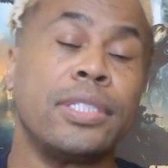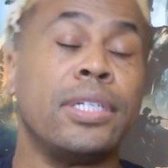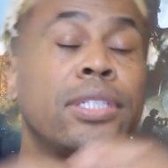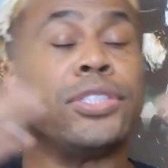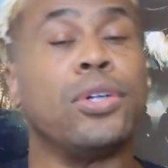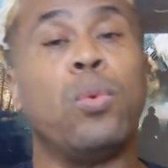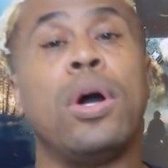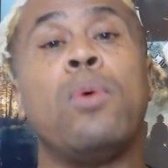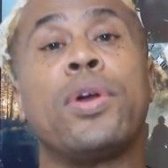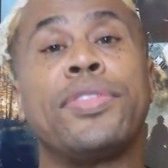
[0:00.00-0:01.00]
So well
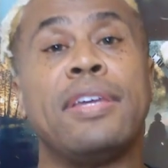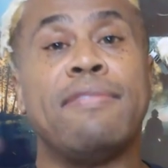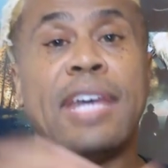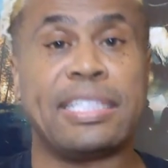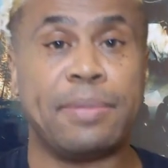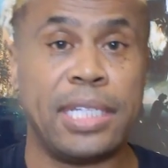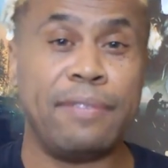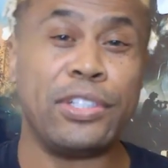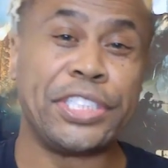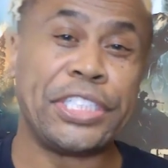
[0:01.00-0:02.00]
worth the investment if
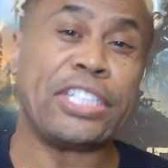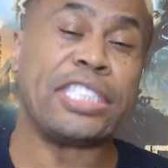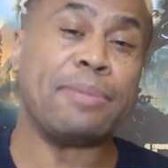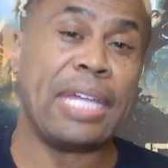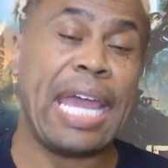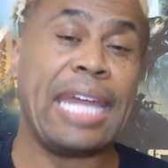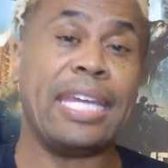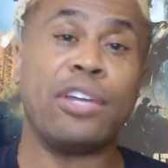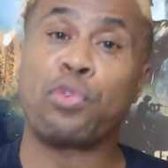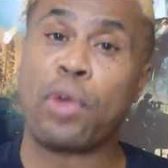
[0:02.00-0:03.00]
you're serious about adding
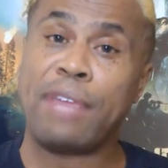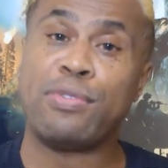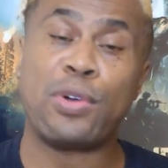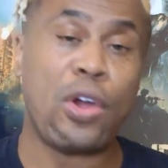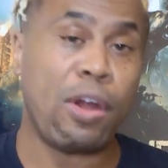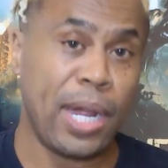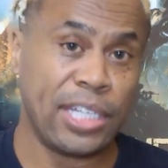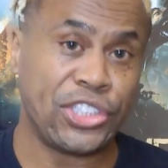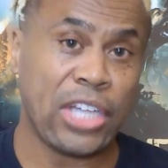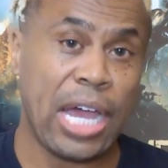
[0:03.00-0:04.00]
rifle, carbine, and
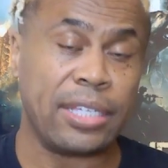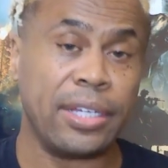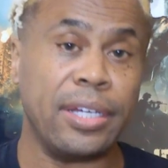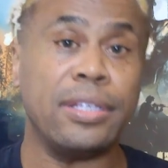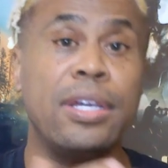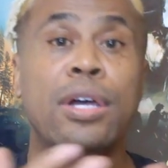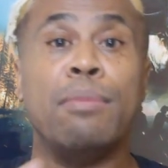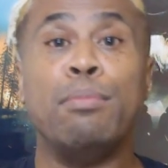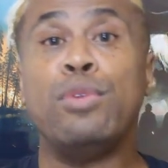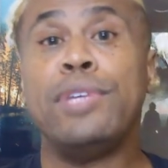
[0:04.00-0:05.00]
shotgun
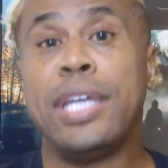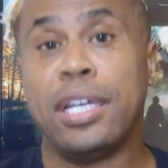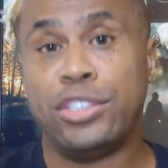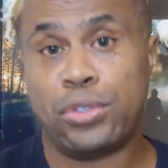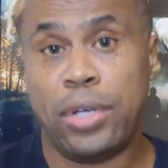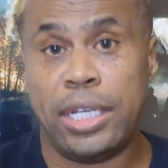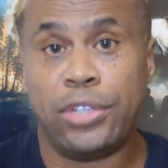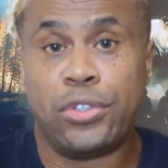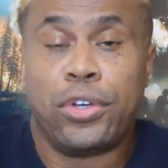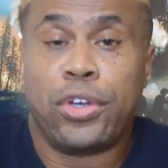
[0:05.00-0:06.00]
movie gun training to
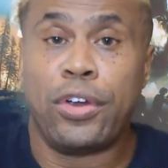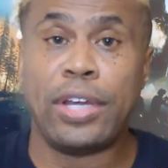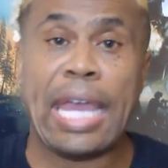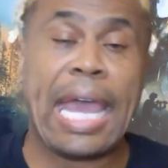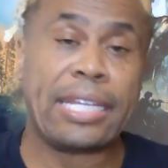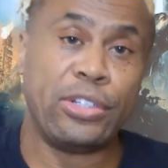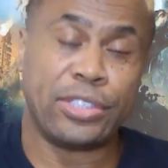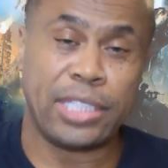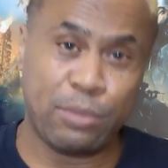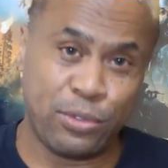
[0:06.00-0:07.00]
your current acting or
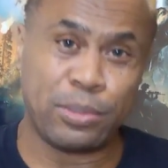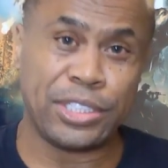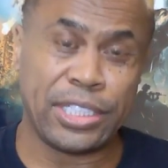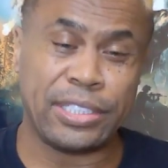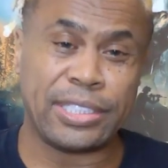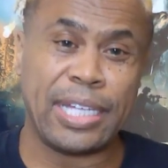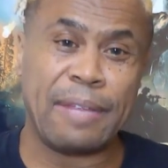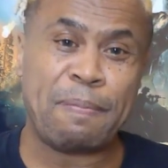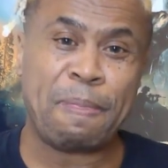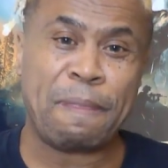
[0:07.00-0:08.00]
stunt performer skill set.
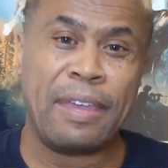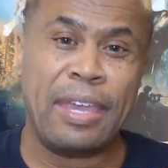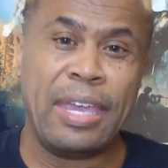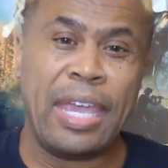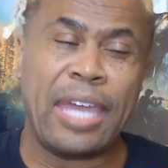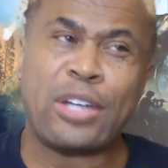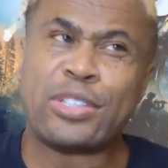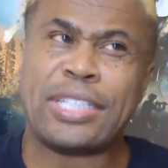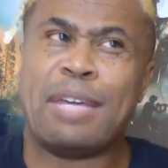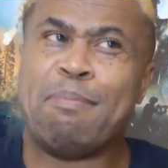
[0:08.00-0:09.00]
And
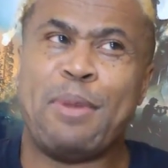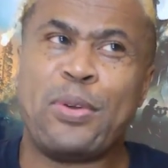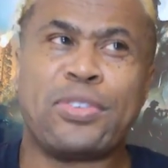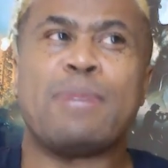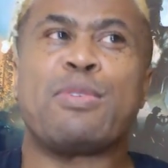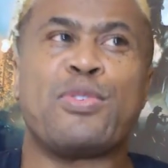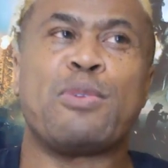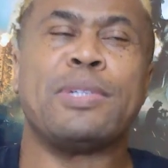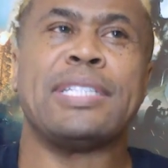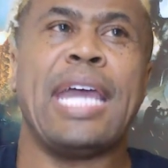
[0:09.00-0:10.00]
understand that most stunt
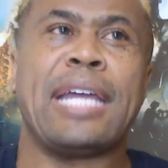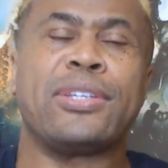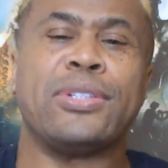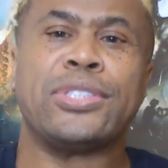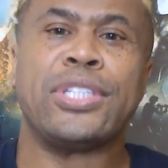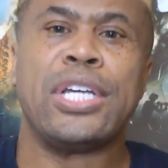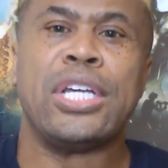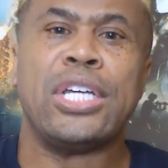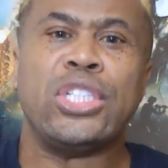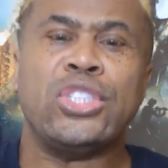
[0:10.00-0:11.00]
performers and actors
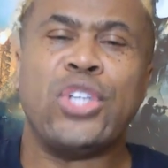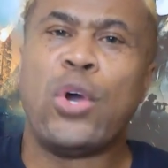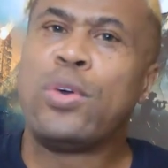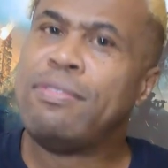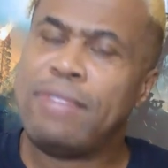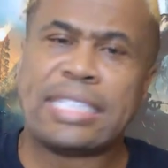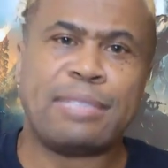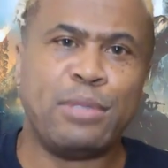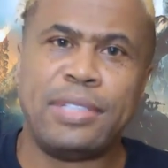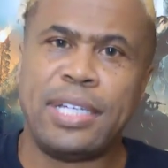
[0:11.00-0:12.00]
don't invest in
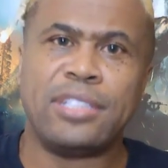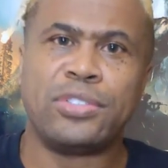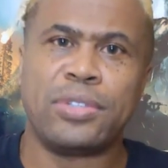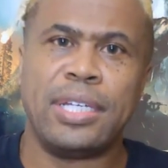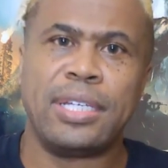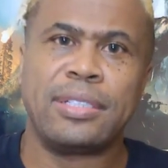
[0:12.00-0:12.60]
movie gun training.